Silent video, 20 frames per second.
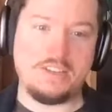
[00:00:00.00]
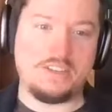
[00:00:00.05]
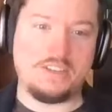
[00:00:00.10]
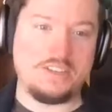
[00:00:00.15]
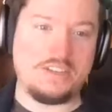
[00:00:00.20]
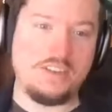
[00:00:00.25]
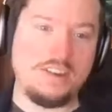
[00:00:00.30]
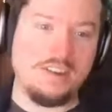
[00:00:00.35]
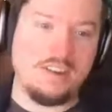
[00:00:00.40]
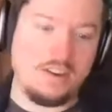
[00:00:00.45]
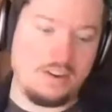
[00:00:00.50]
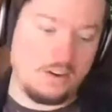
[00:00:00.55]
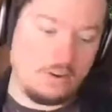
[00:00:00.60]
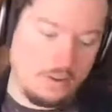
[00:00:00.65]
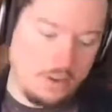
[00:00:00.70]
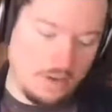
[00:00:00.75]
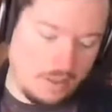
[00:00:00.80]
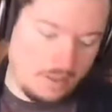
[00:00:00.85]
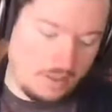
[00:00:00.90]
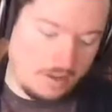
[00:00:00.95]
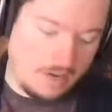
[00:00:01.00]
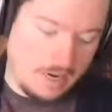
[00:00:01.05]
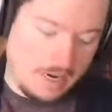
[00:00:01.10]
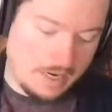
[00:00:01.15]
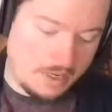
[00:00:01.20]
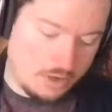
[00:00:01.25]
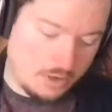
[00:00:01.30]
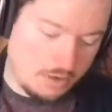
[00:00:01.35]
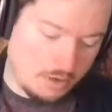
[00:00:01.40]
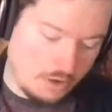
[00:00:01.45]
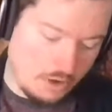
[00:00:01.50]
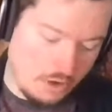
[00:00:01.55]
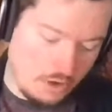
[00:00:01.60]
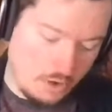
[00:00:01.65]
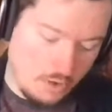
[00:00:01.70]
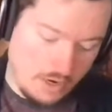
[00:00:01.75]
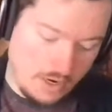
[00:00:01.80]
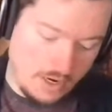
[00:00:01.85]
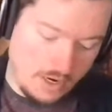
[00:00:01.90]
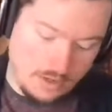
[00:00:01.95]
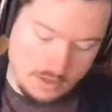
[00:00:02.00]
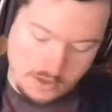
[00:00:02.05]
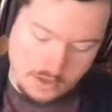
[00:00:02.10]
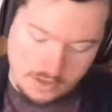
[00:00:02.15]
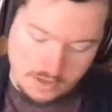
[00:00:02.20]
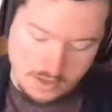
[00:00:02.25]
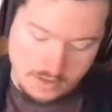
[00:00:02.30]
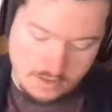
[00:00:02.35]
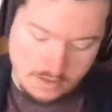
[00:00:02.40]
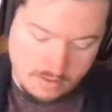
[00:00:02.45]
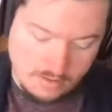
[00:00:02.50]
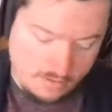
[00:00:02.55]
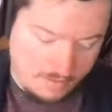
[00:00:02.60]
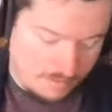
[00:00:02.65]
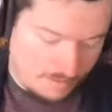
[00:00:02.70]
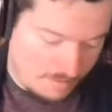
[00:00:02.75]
Just you're like the natural QA engineer.